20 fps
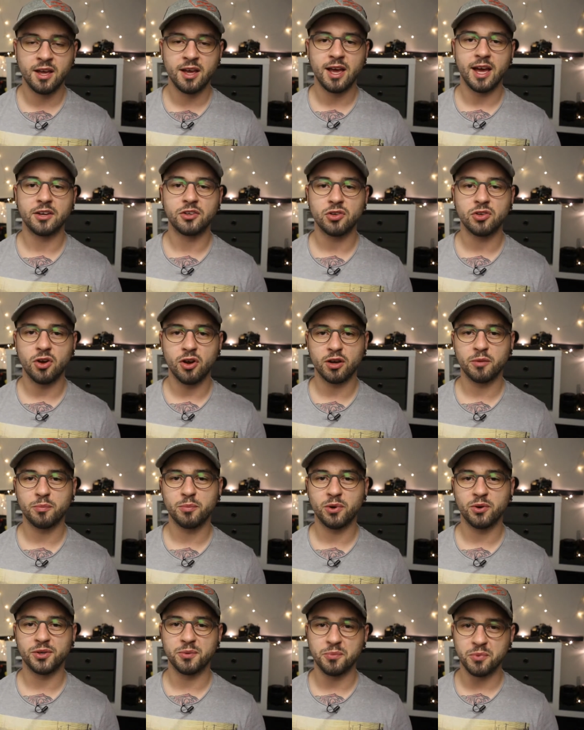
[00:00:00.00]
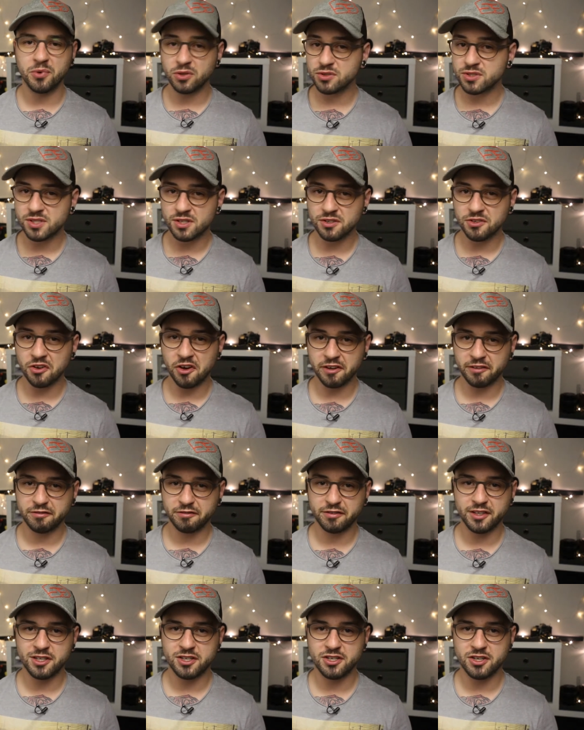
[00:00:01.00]
and talk about the most annoying
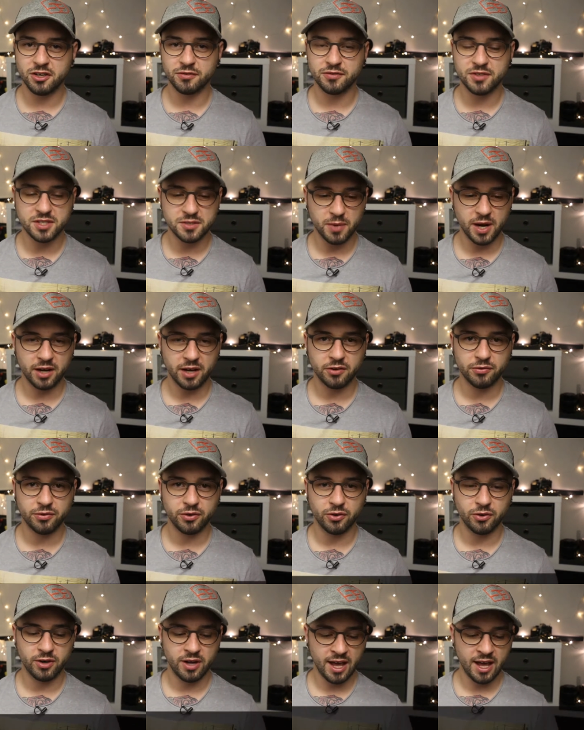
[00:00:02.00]
feature of this microphone